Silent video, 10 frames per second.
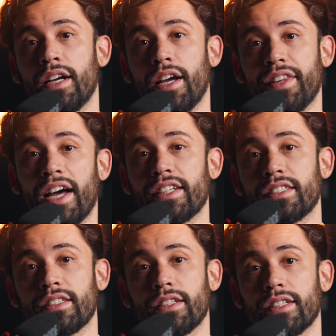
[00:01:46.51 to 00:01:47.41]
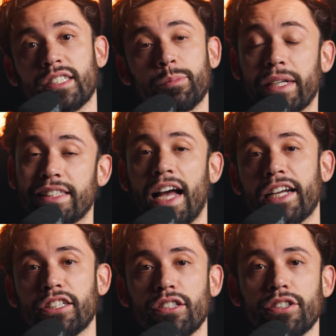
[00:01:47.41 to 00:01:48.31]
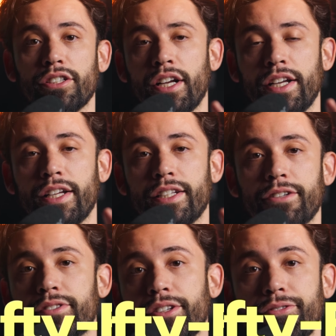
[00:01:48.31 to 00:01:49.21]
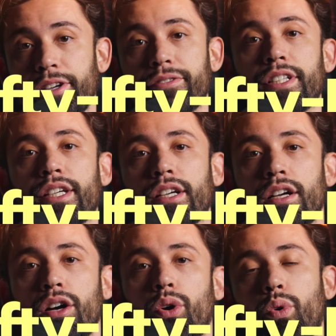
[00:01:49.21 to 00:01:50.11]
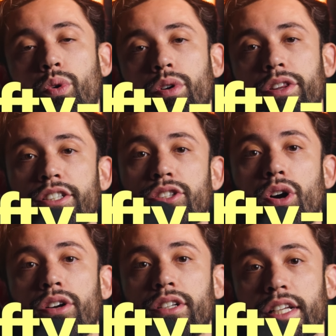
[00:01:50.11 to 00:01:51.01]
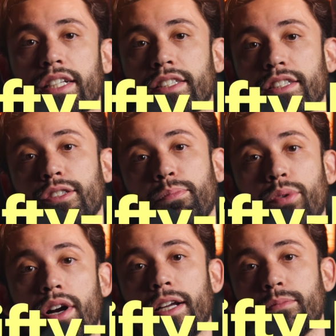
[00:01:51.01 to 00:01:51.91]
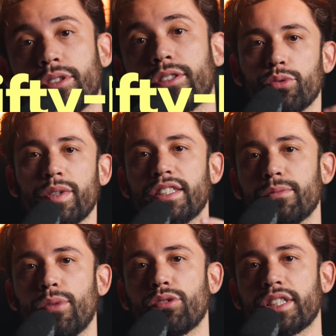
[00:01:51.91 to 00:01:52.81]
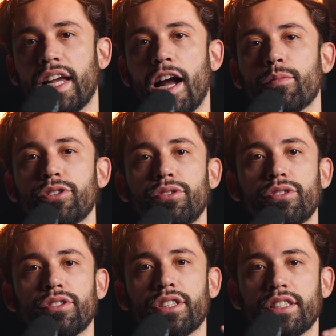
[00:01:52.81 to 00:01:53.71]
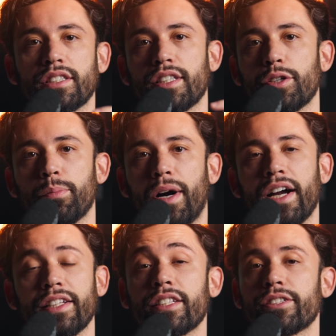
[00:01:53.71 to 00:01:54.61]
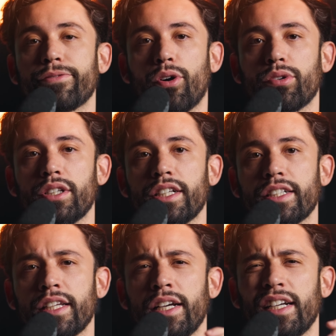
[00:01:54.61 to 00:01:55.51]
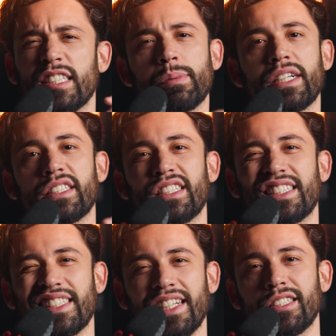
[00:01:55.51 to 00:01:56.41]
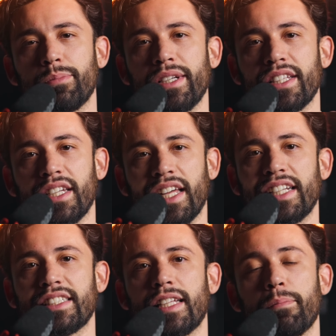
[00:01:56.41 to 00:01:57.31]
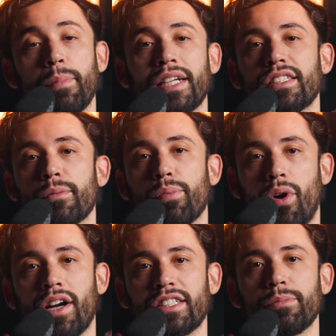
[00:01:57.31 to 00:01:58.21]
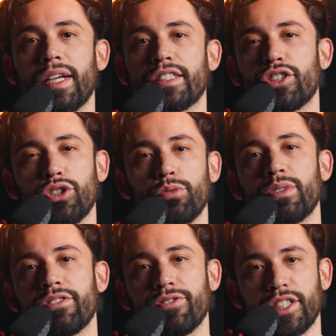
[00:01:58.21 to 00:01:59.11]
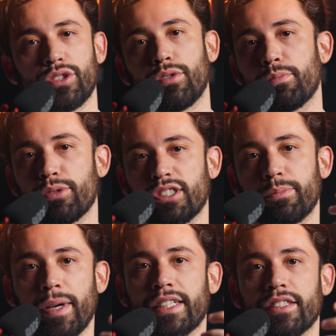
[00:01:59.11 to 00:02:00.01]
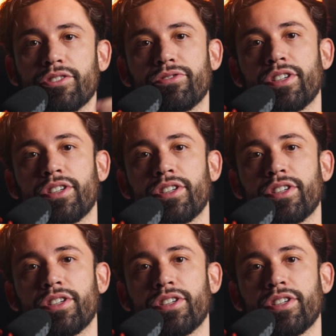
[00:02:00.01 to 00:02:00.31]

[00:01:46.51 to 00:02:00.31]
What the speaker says: and that is the spectacular nifty 50, or the starter lens into primes. The reason most camera users consider buying this focal length is because it's said to be the lens that best approximates human visual perspective.